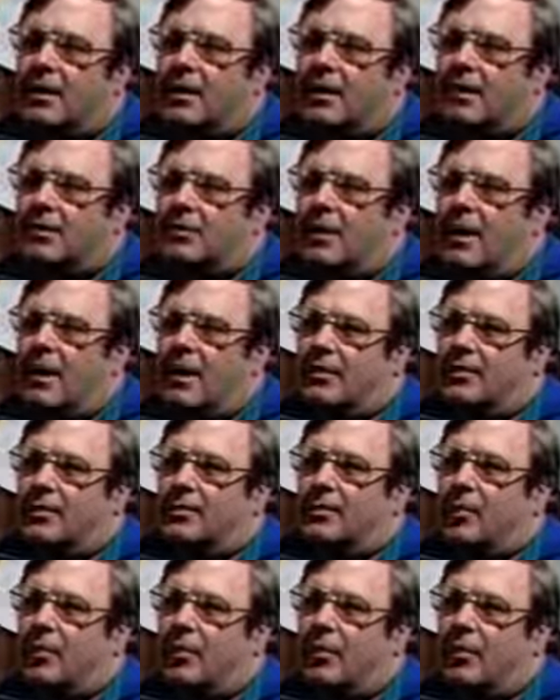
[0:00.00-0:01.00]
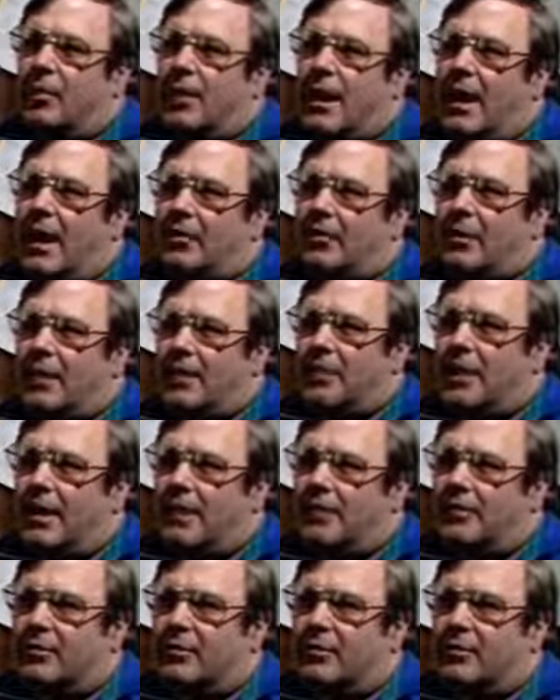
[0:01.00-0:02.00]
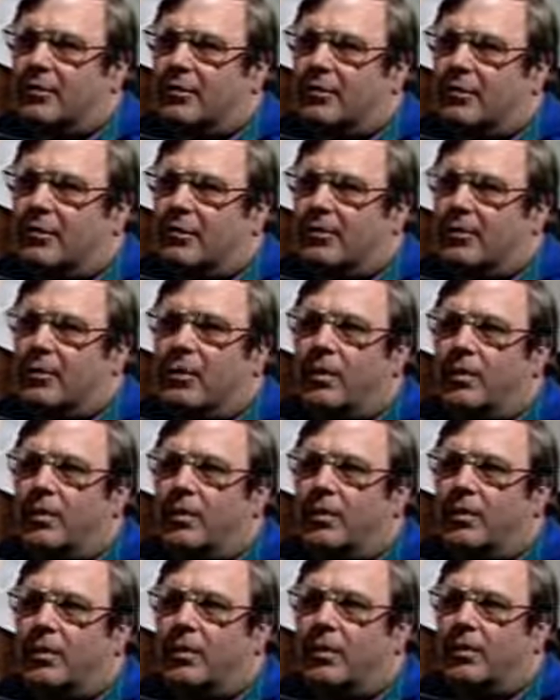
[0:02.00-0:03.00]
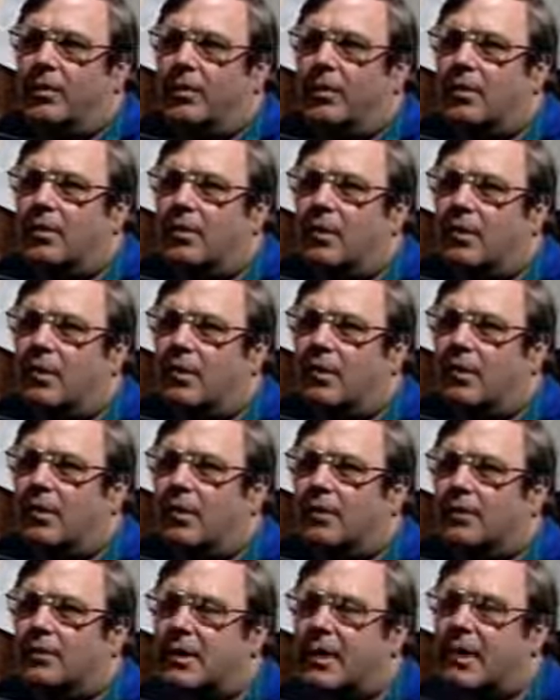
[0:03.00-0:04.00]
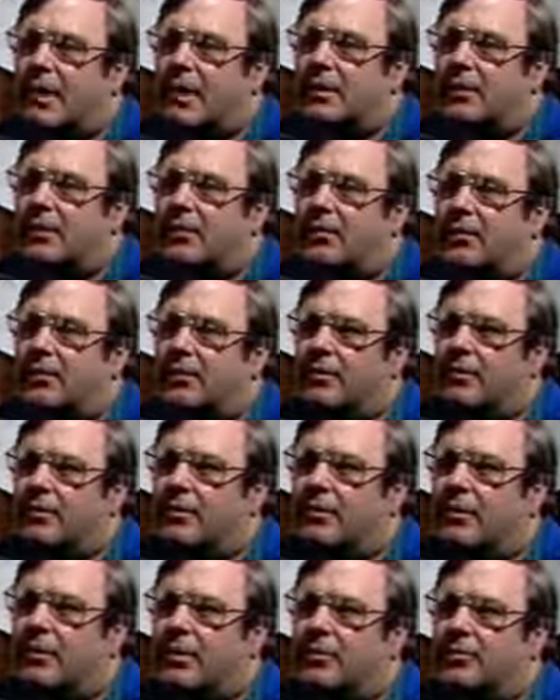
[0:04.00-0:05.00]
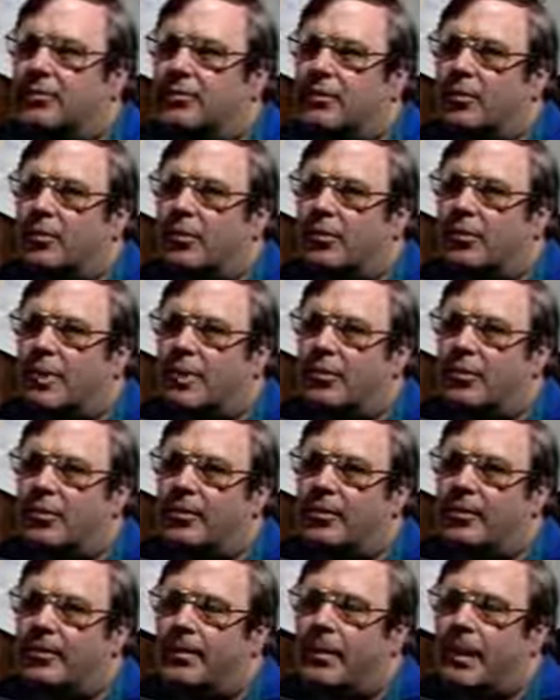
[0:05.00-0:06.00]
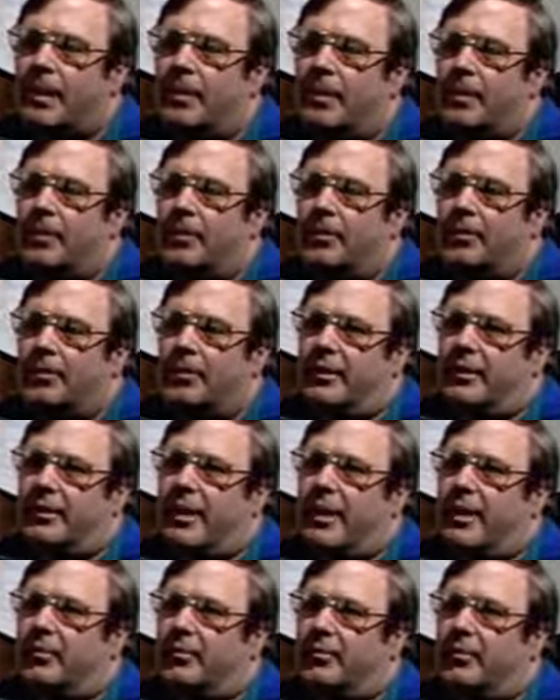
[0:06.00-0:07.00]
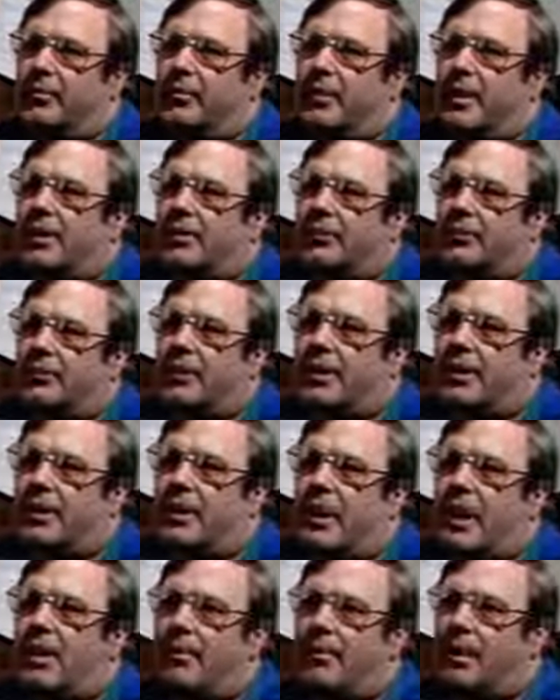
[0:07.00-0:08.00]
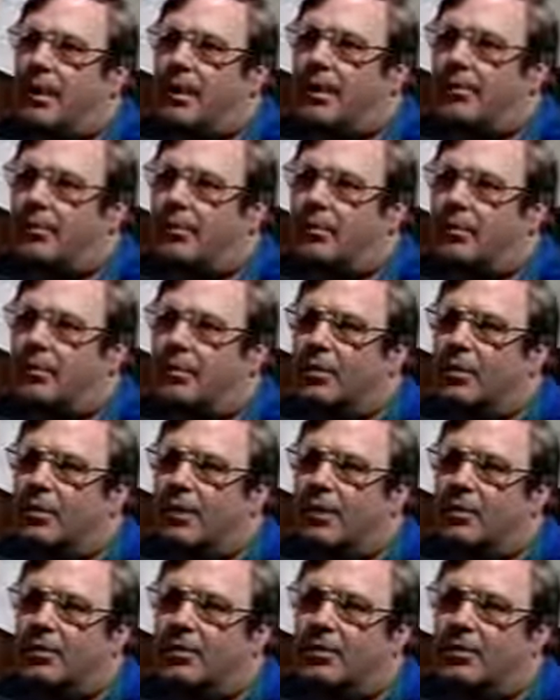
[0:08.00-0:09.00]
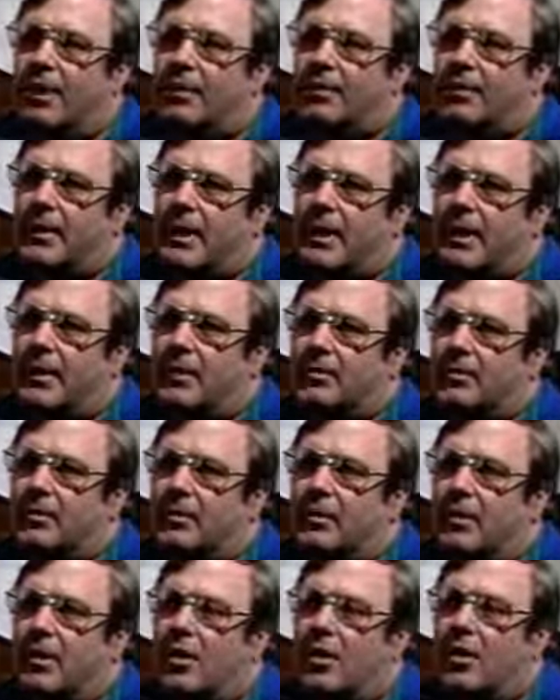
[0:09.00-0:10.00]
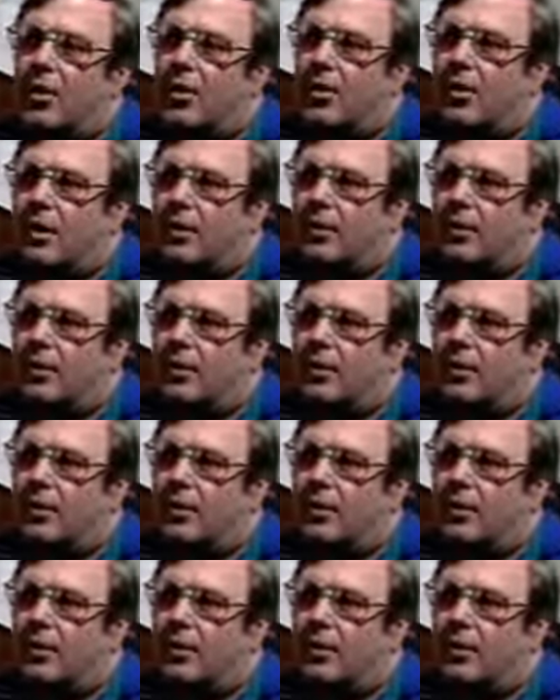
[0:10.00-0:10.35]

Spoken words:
trying to determine how many patients, if we were to take care of this large group of people, 30,000 approximately, how many of them would develop AIDS and what it